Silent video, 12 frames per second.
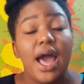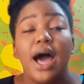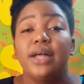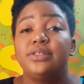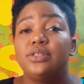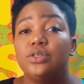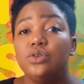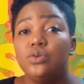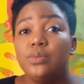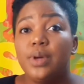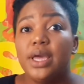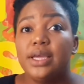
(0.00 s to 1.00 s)
A
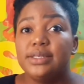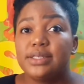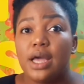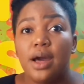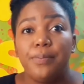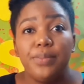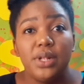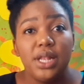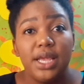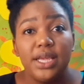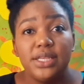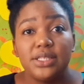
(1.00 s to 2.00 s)
tomb is a
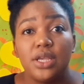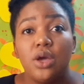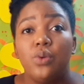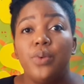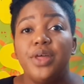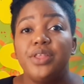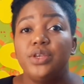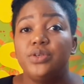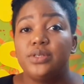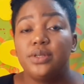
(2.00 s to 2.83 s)
place where they used to